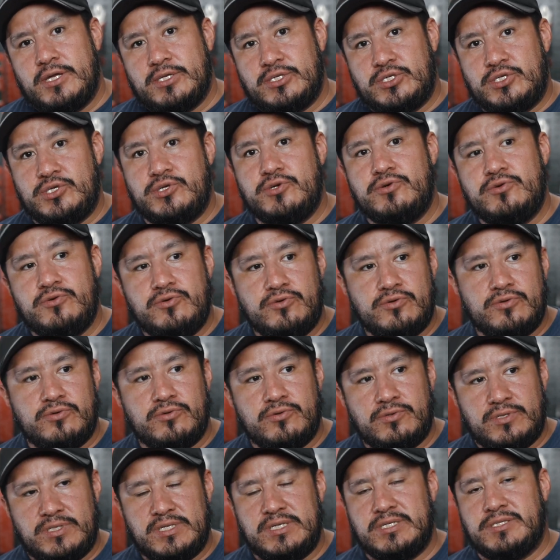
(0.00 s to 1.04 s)

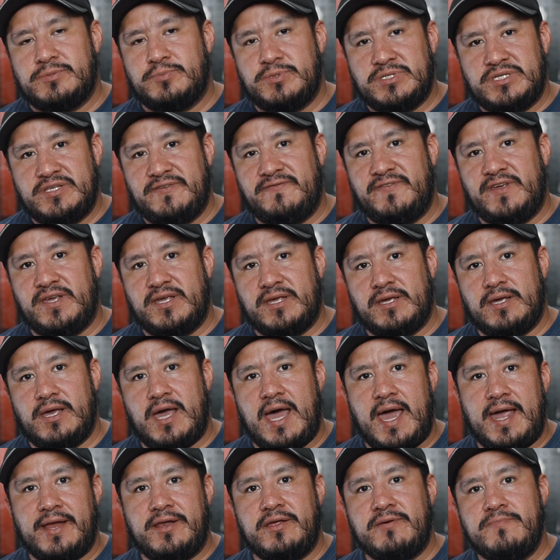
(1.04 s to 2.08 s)
to the specific
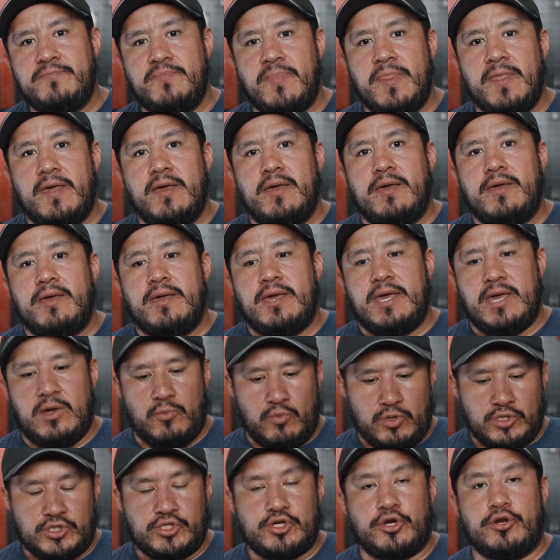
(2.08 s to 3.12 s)
item, it
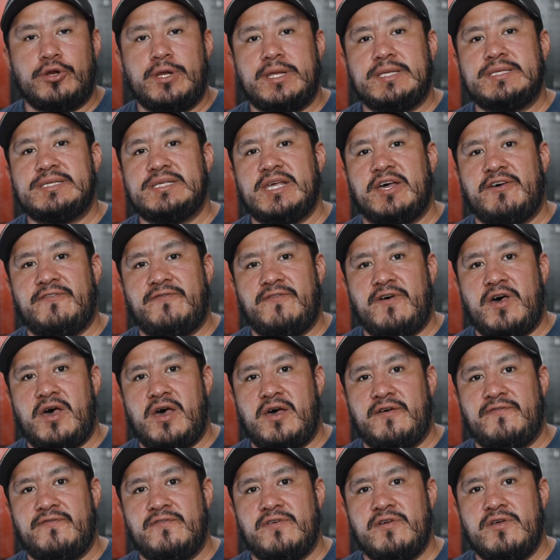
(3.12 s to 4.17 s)
will turn itself
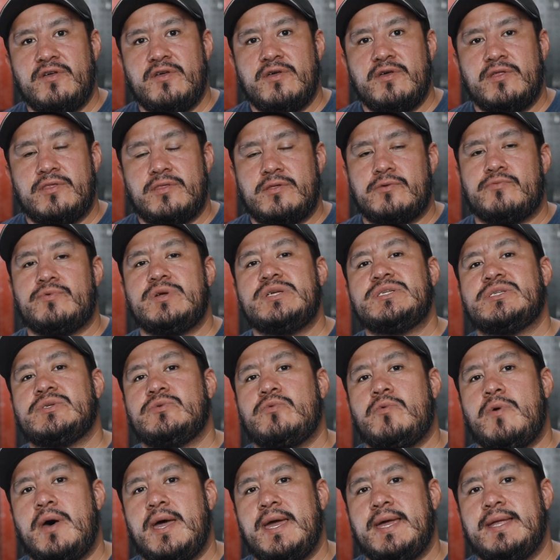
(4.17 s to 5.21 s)
off. The
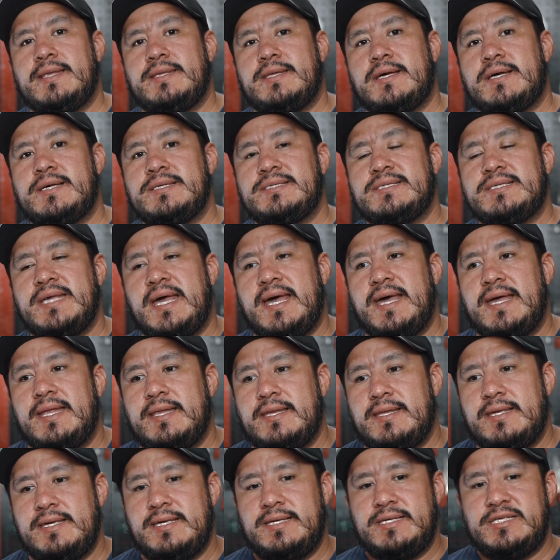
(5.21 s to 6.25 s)
reason why it does
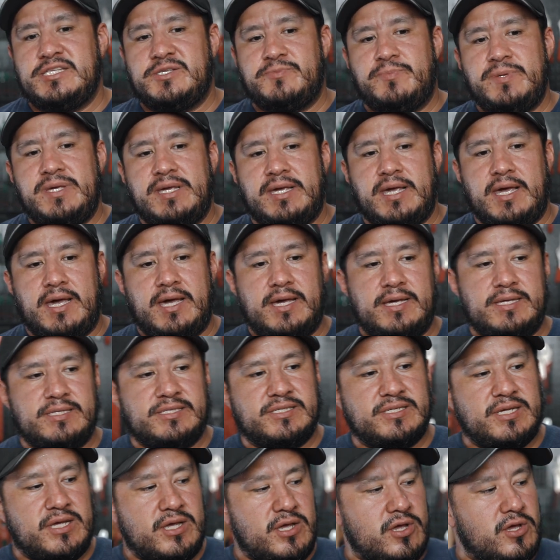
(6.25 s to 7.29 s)
that is
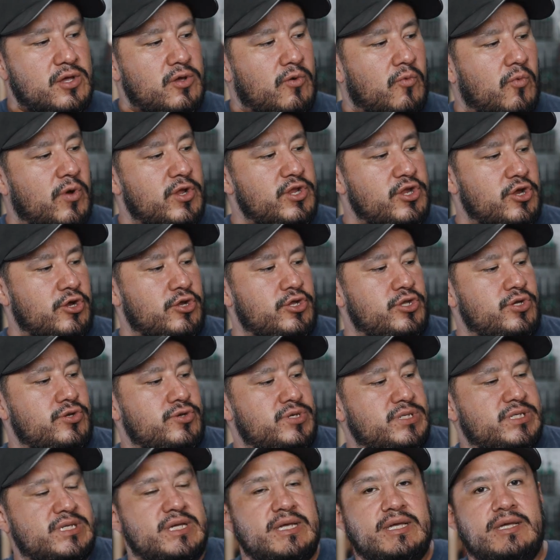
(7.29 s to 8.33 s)
because when you're
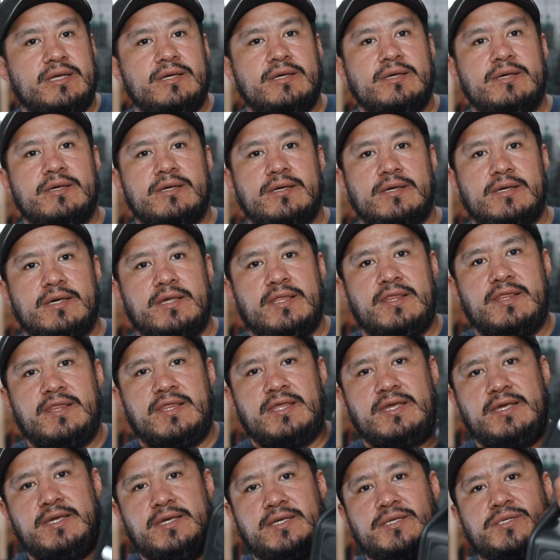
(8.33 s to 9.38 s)
using
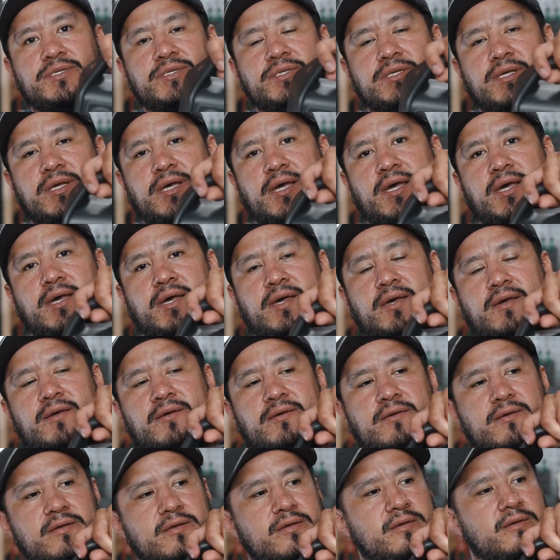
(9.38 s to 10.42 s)
these
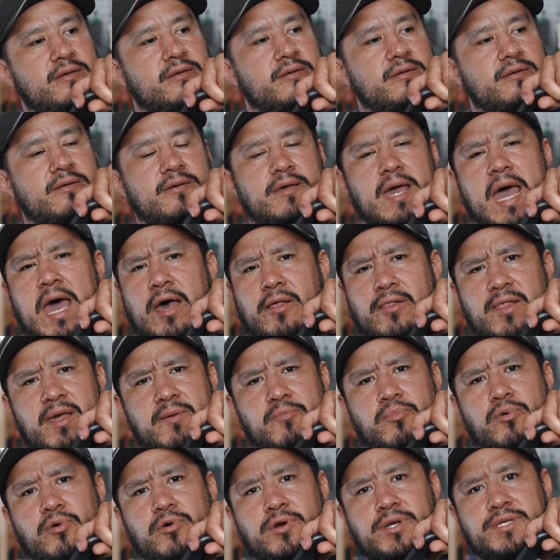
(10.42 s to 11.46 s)

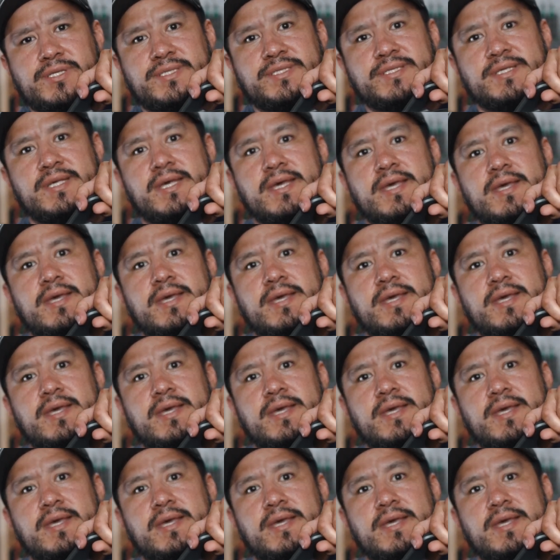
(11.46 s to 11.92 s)
outlet ports,